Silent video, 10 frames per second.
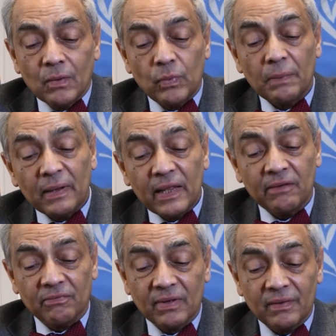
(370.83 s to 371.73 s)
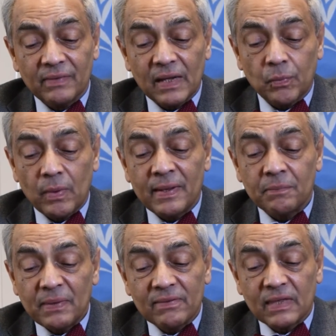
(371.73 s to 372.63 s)
We believe that
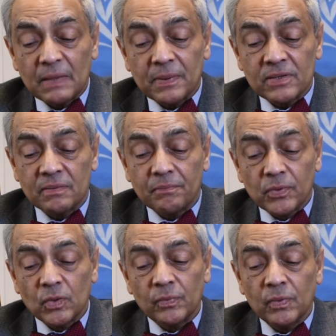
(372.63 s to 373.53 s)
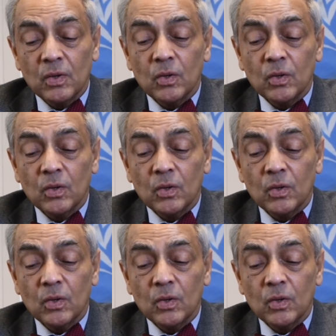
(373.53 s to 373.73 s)
women peacekeepers improve